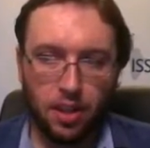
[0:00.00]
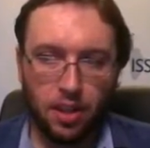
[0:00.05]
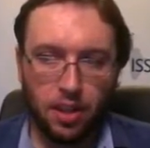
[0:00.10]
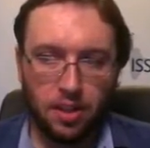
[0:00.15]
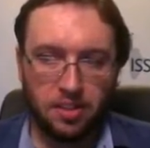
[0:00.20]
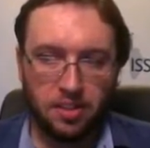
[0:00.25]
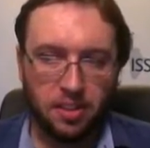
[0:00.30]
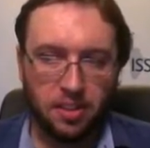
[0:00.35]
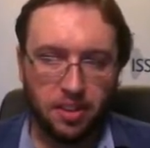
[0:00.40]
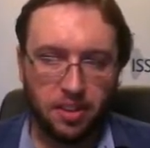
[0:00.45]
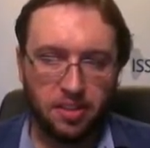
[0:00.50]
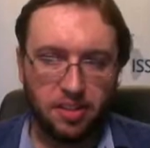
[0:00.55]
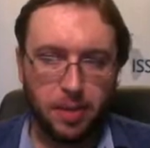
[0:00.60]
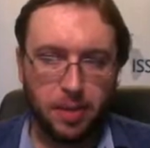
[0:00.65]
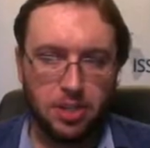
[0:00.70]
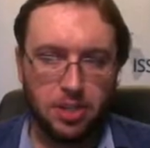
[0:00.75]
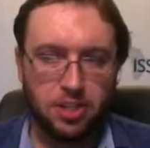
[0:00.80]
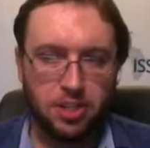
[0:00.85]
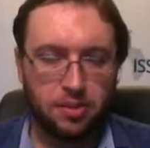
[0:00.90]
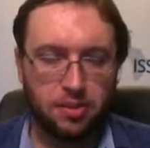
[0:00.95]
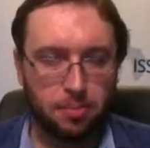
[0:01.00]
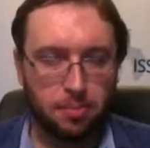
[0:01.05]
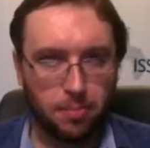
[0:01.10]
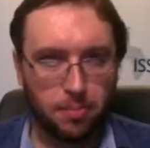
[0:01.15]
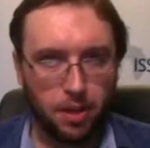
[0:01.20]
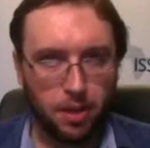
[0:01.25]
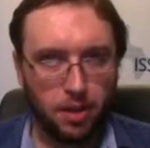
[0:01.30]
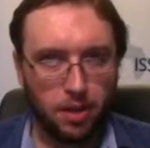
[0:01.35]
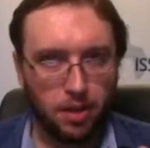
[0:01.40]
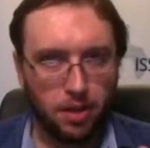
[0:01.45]
So the expansion of
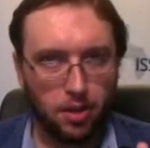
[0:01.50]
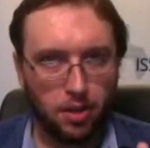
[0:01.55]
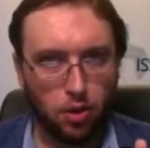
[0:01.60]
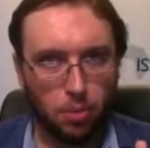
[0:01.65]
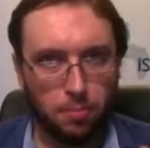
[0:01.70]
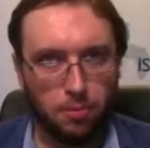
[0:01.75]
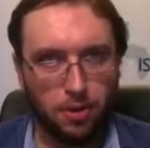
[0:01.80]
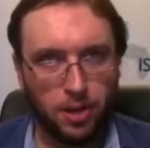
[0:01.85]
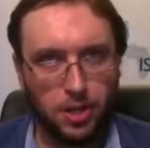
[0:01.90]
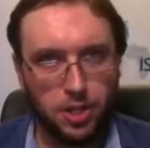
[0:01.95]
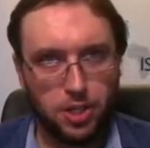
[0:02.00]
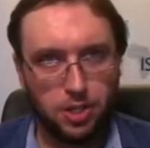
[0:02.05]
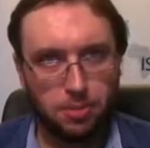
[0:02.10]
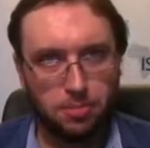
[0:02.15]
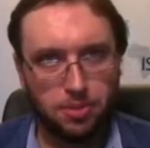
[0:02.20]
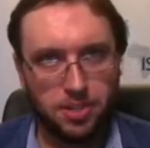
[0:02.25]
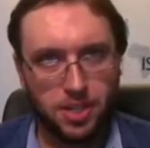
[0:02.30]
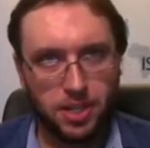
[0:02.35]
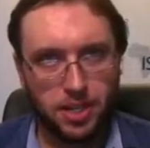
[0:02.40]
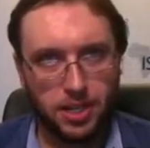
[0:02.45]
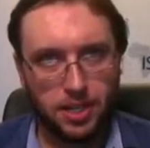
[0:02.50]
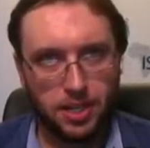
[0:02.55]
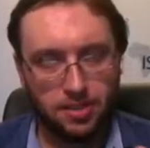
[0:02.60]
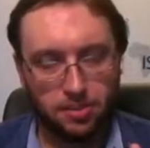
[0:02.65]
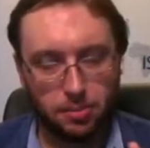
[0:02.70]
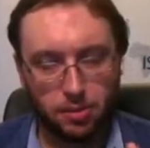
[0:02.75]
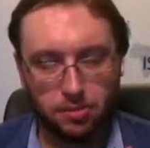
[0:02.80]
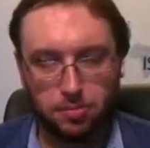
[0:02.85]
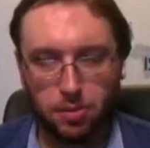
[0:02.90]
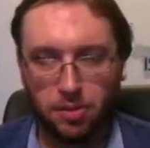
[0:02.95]
incorporation particularly is the
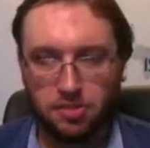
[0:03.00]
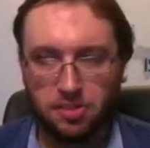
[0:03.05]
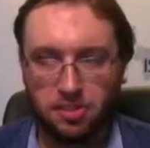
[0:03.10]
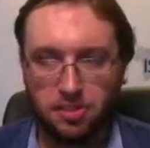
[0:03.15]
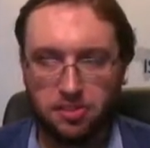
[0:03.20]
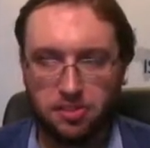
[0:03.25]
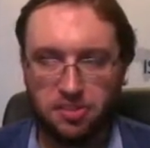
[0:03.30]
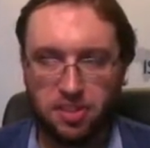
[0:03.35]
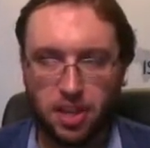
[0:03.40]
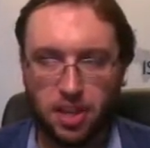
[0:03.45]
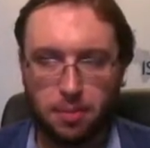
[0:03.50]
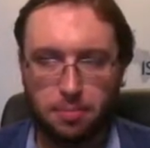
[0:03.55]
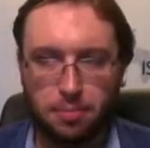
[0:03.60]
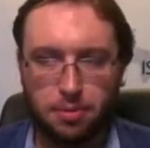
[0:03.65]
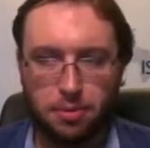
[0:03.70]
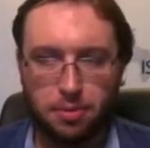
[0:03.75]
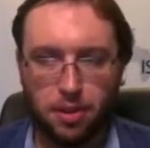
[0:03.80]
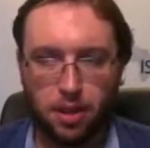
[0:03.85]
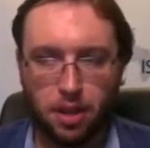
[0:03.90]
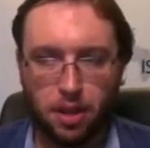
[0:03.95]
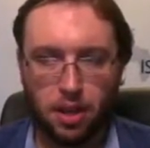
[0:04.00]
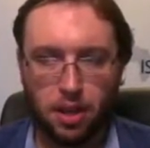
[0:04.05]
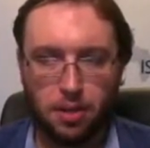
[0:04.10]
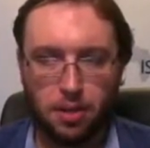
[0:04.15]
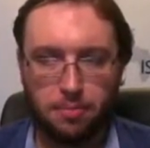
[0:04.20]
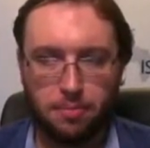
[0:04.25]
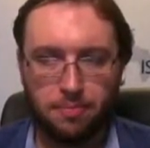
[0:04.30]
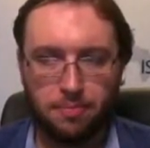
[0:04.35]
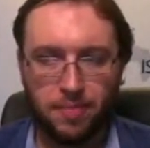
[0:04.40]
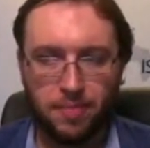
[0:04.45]
most positive step,
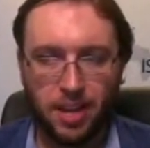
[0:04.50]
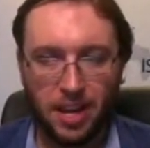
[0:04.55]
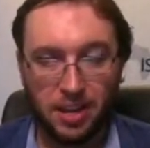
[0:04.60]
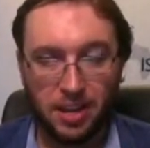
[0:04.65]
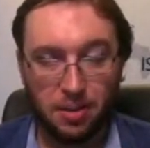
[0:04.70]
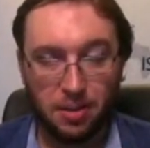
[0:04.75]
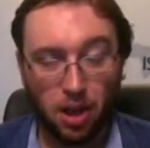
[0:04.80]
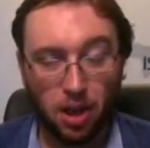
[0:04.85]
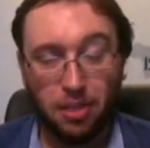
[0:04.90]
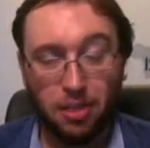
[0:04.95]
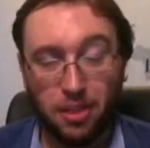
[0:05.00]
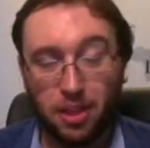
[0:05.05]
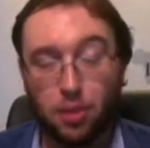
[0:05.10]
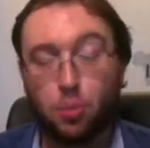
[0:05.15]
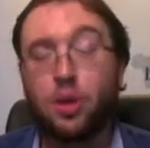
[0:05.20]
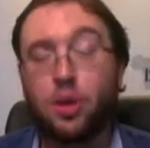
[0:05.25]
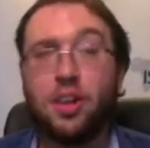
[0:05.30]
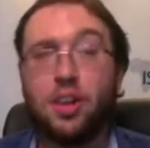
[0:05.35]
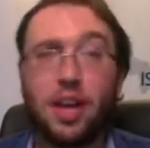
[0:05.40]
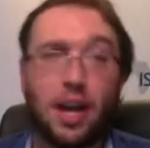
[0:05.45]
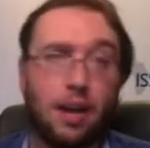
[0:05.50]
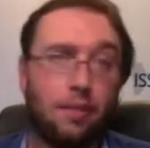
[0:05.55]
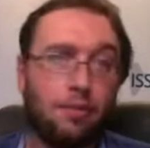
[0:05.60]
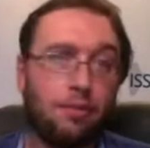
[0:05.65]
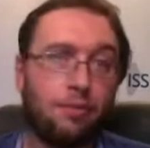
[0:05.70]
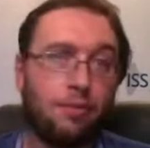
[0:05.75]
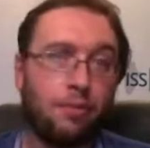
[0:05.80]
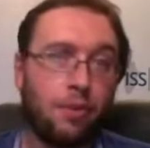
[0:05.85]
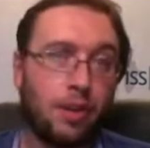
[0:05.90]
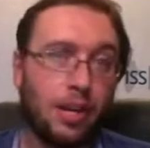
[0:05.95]
and I think it will have
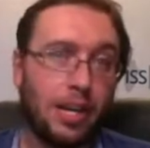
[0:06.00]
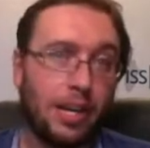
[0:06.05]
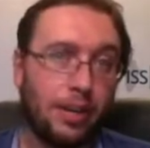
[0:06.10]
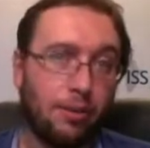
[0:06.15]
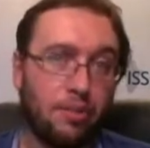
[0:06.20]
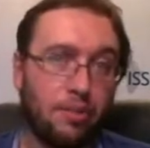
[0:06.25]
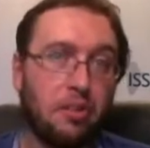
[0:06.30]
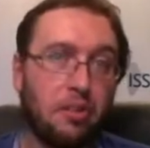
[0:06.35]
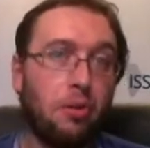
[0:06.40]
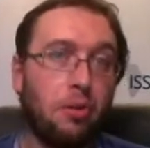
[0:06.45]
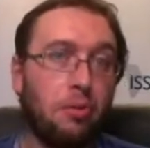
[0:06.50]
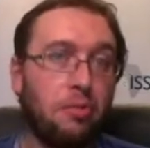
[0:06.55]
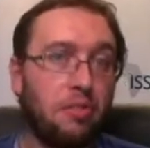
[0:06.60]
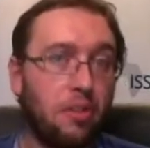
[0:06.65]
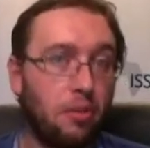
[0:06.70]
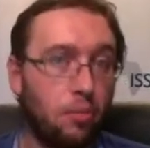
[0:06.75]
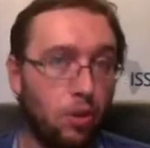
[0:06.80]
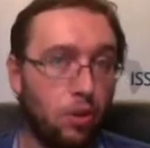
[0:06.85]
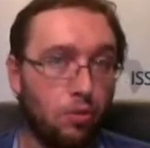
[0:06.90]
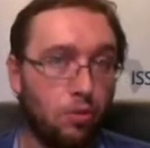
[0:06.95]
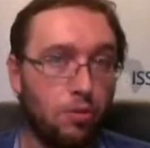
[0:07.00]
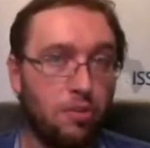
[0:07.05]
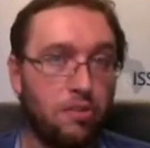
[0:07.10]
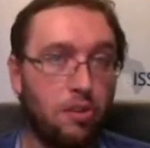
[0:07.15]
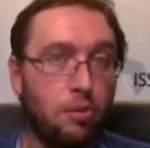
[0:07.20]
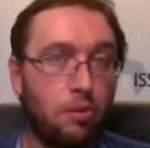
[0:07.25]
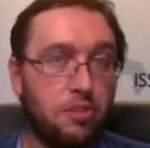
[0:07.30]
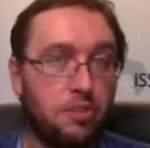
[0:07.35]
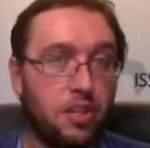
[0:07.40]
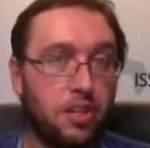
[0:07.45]
clear results. It will
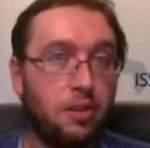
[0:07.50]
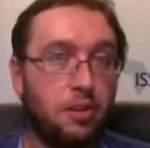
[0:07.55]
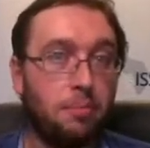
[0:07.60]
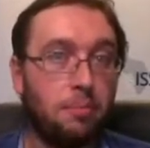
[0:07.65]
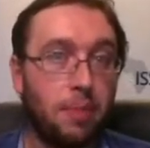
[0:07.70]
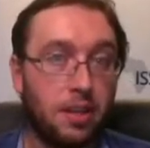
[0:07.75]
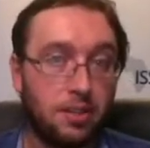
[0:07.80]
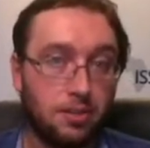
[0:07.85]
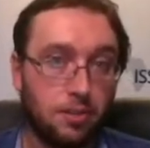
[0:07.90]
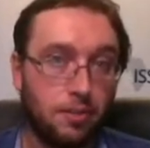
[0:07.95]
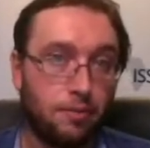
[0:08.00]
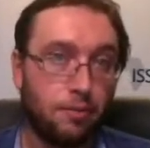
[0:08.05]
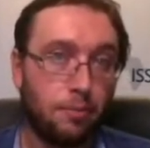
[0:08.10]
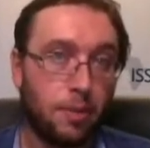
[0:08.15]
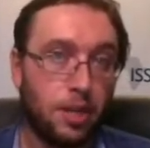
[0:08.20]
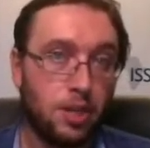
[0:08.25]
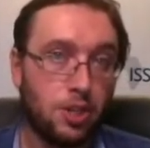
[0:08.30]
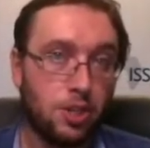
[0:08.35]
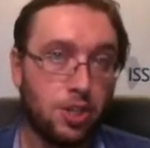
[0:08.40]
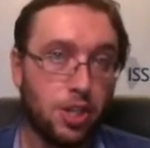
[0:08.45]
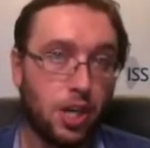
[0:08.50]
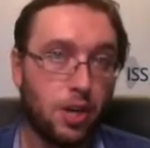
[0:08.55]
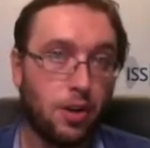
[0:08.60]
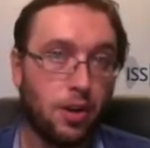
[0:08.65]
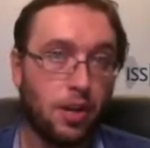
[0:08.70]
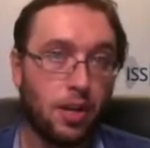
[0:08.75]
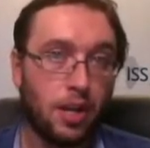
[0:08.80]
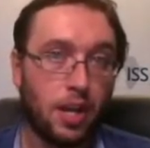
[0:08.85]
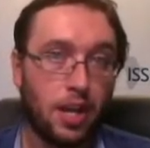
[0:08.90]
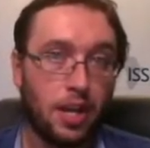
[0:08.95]
result in better information
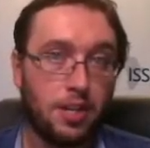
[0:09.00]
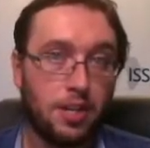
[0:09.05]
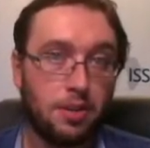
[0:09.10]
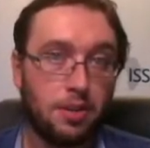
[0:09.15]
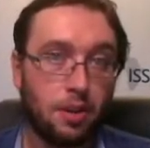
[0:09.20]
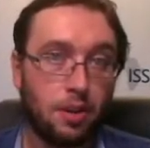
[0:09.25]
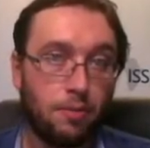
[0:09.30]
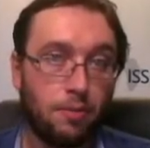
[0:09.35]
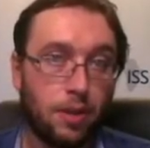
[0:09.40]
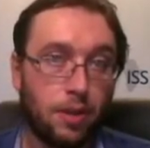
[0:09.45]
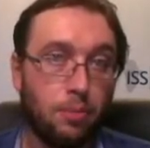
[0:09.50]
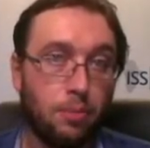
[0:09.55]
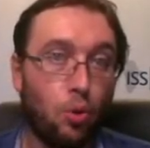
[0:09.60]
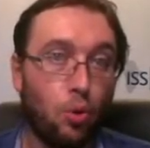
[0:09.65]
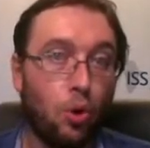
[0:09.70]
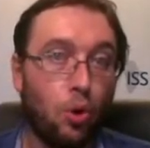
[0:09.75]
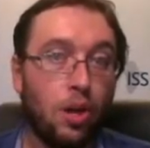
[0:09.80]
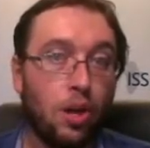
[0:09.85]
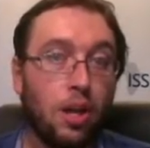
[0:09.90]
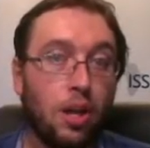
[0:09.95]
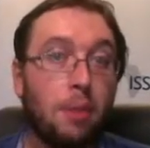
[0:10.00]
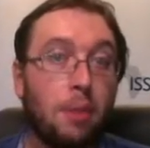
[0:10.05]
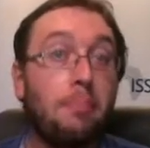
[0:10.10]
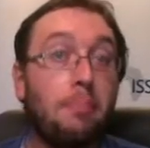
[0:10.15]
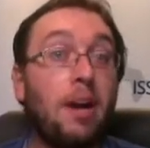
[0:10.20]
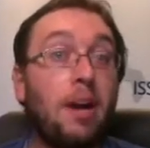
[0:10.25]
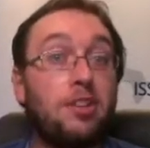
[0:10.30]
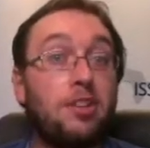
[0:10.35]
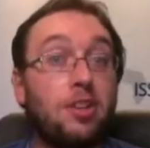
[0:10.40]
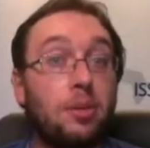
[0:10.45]
sharing and hopefully more
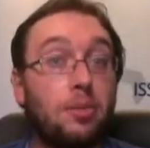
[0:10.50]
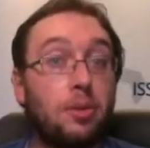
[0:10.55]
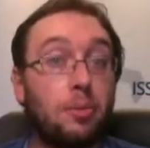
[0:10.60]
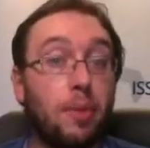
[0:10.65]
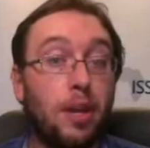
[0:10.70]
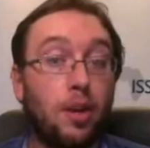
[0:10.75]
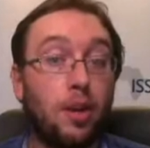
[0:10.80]
maritime domain